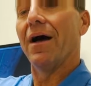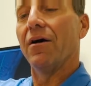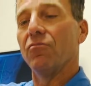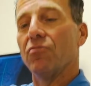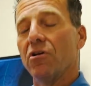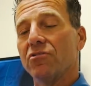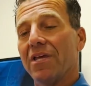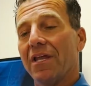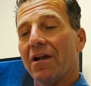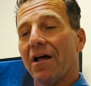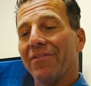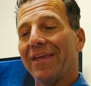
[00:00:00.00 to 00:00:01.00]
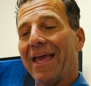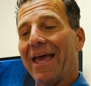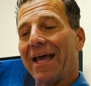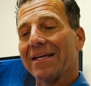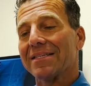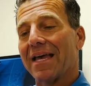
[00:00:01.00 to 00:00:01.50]
rotated on the
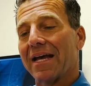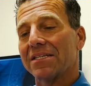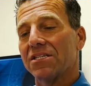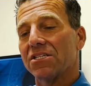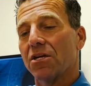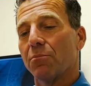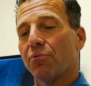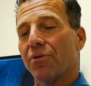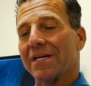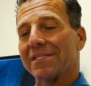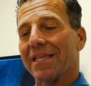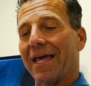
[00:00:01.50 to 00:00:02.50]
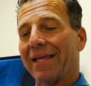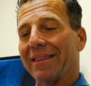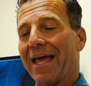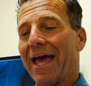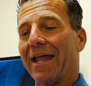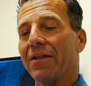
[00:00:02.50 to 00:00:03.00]
x-axis, compressed like
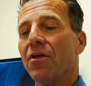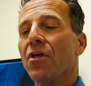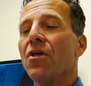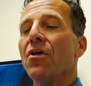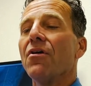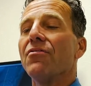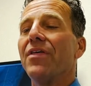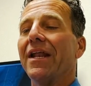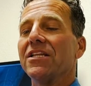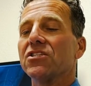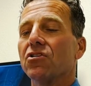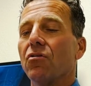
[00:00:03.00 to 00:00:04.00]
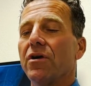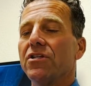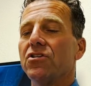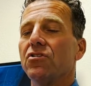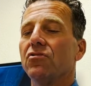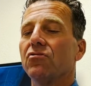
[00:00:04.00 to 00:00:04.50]
that, then it's going
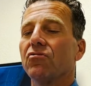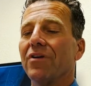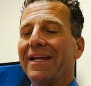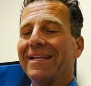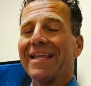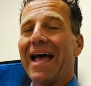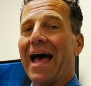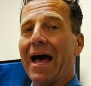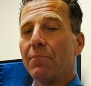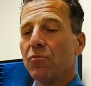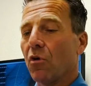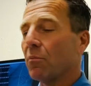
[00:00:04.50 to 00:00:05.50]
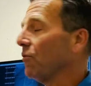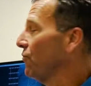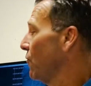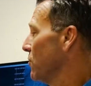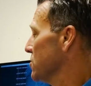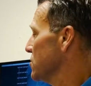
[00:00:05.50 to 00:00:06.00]
to create abnormal
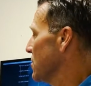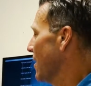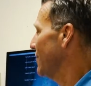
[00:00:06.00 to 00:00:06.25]
forces on